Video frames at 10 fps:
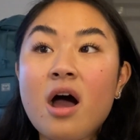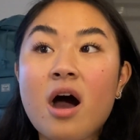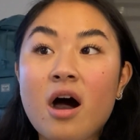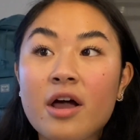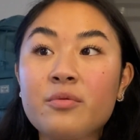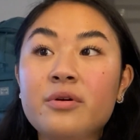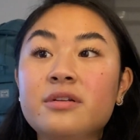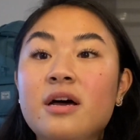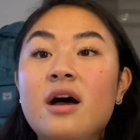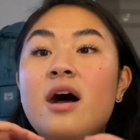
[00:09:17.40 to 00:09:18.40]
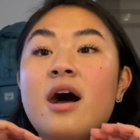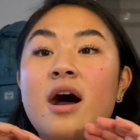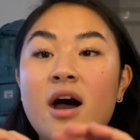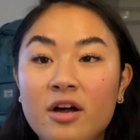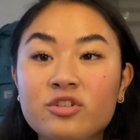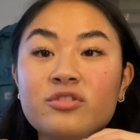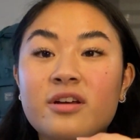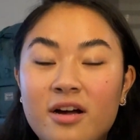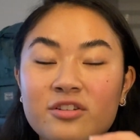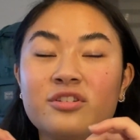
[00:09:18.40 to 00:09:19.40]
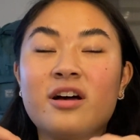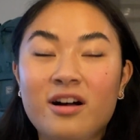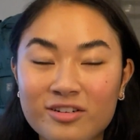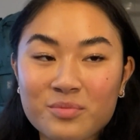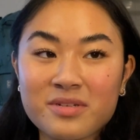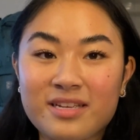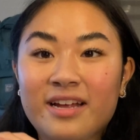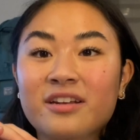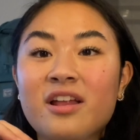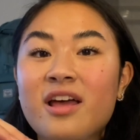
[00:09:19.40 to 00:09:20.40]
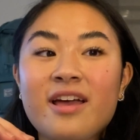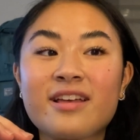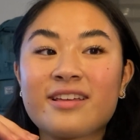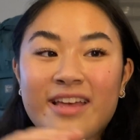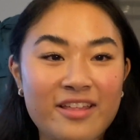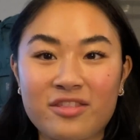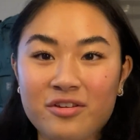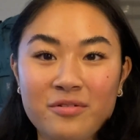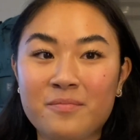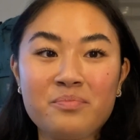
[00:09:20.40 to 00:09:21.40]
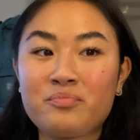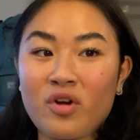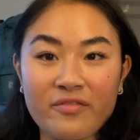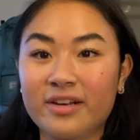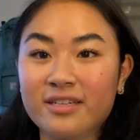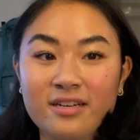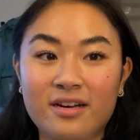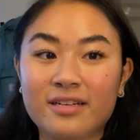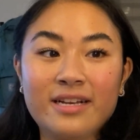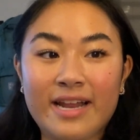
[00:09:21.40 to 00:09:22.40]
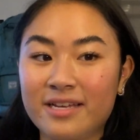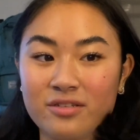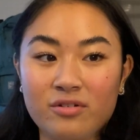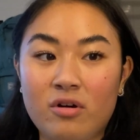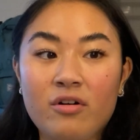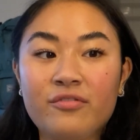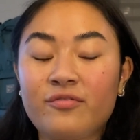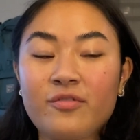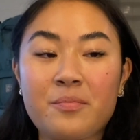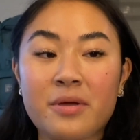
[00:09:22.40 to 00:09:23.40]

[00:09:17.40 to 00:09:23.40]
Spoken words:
I would 100% get them privately done and lasered off,